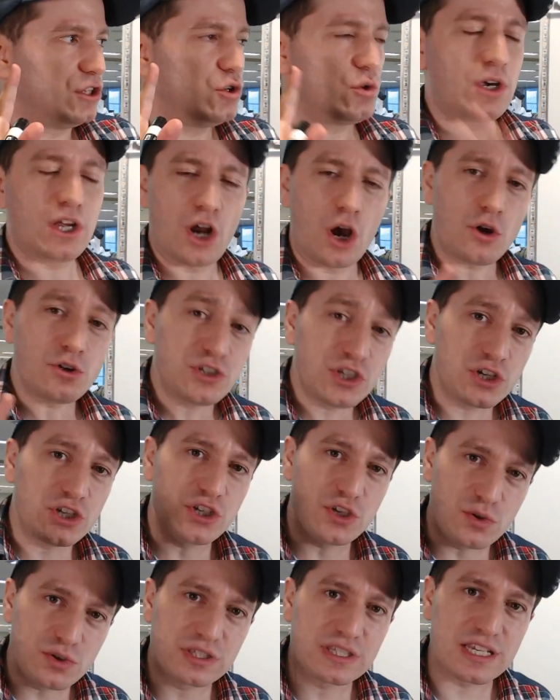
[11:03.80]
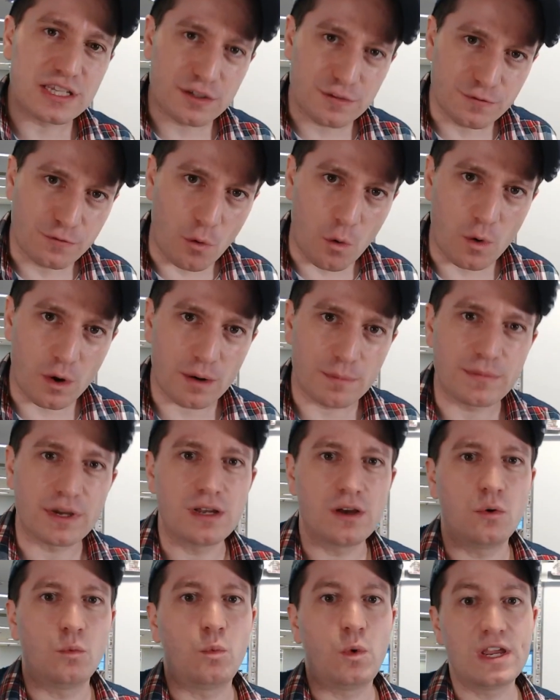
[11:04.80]
can also use this form
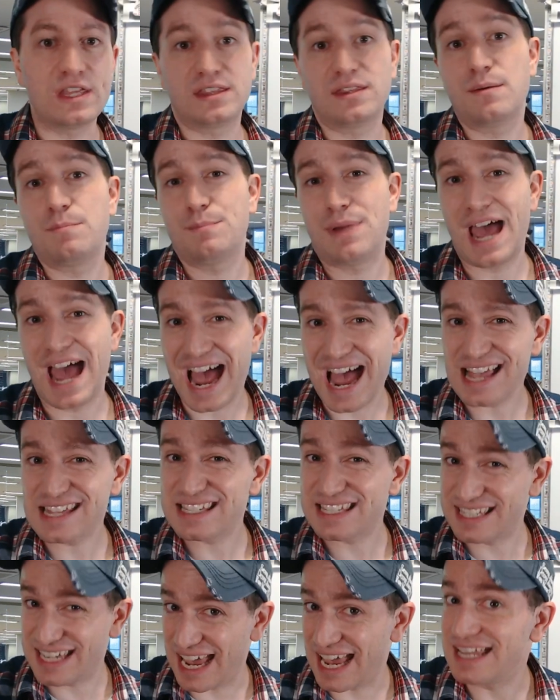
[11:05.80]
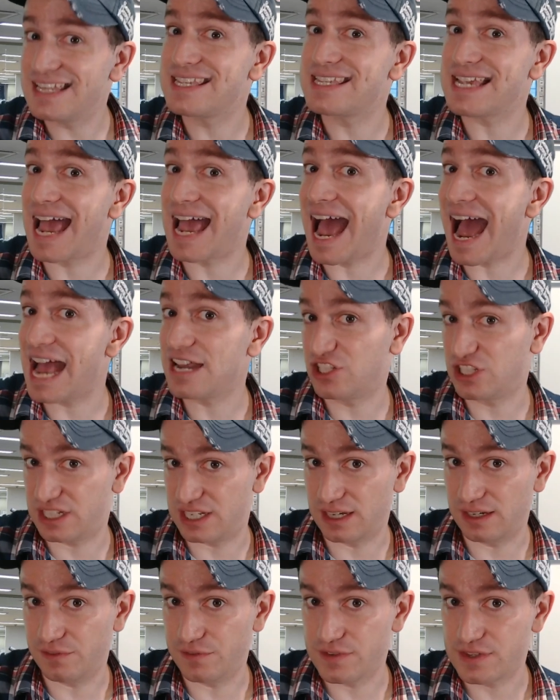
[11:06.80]
with past tense
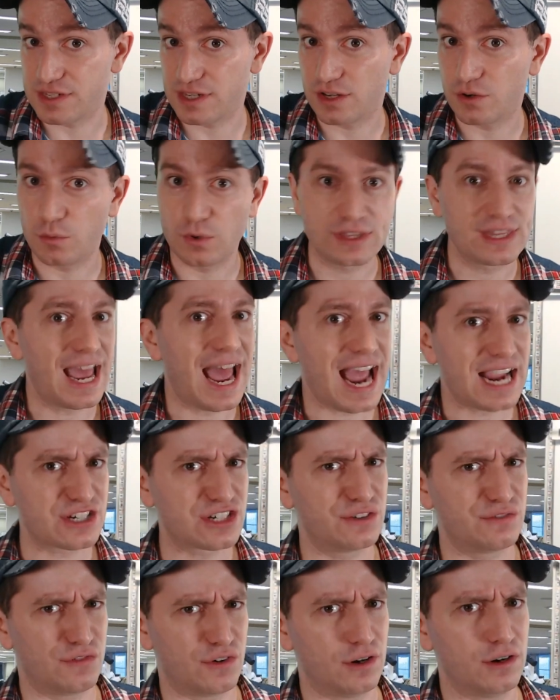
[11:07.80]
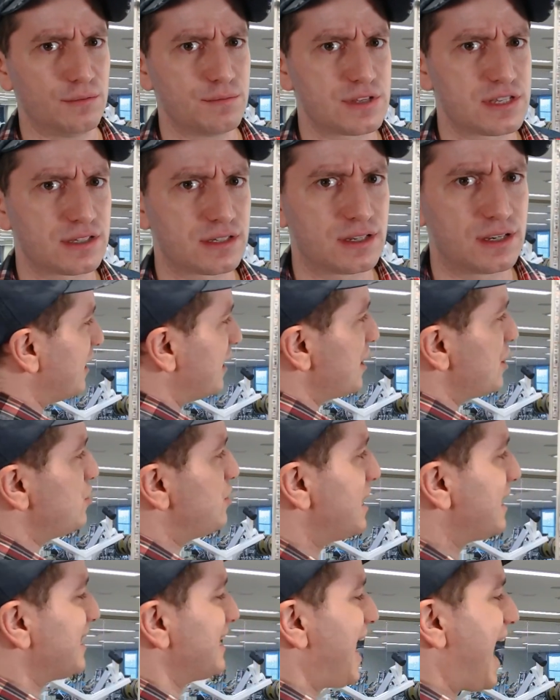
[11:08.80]
adjectives with action verbs. You
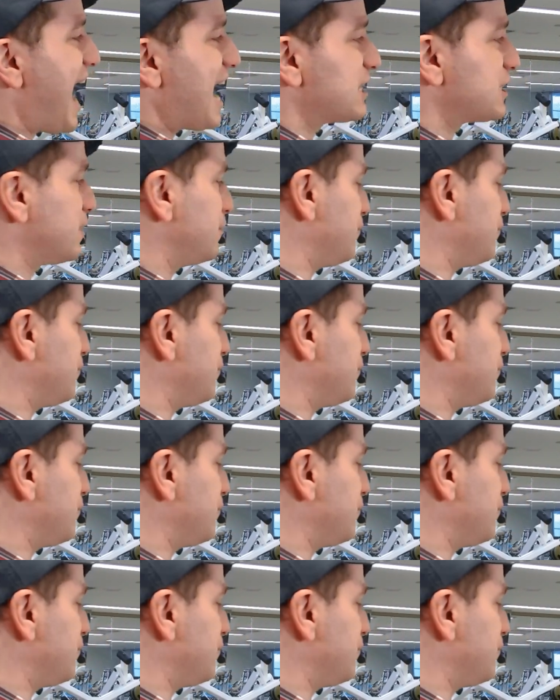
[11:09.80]
take an action